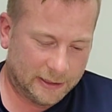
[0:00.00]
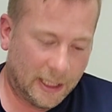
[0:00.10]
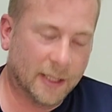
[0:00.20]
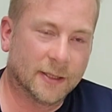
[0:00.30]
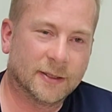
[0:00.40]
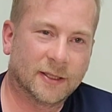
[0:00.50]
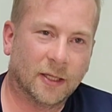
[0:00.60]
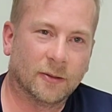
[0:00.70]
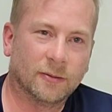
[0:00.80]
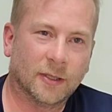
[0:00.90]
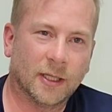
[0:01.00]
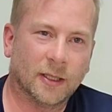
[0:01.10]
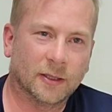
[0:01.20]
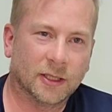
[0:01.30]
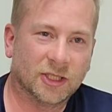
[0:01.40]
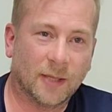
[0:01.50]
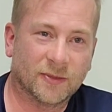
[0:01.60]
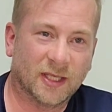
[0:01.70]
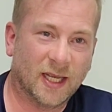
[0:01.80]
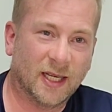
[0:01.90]
Yeah, so right, I'm going to
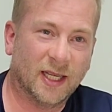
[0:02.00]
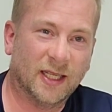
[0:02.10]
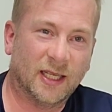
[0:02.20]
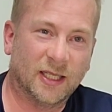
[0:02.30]
jump to get it